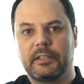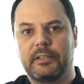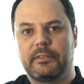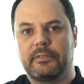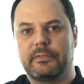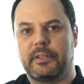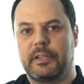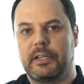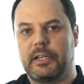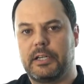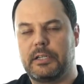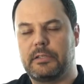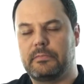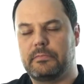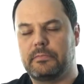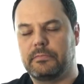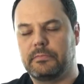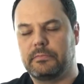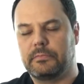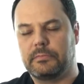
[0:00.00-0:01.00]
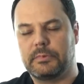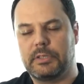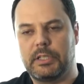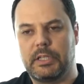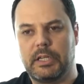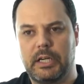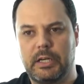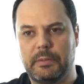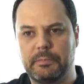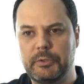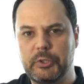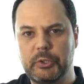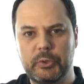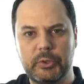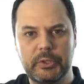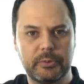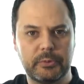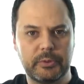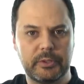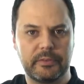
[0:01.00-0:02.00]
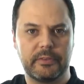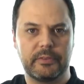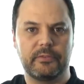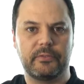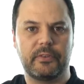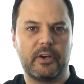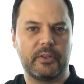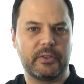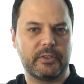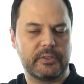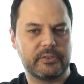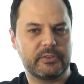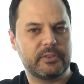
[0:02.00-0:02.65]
from um, doing the will of the Father.